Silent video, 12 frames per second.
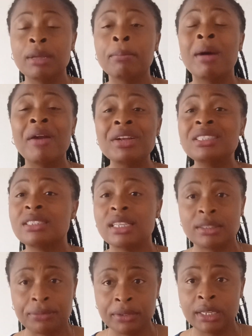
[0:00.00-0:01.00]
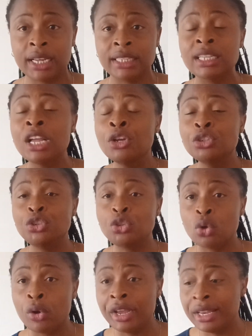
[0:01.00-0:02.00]
the marriage certificate
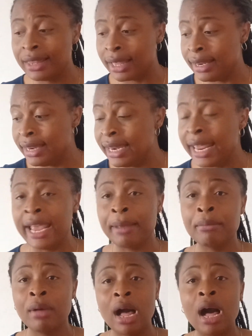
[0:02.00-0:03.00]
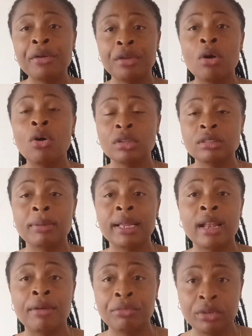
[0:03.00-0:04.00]
showing the name, how your
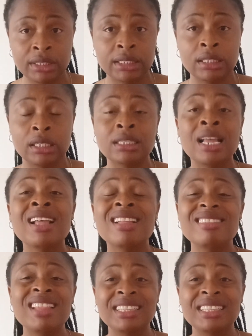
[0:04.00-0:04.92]
husband have written it.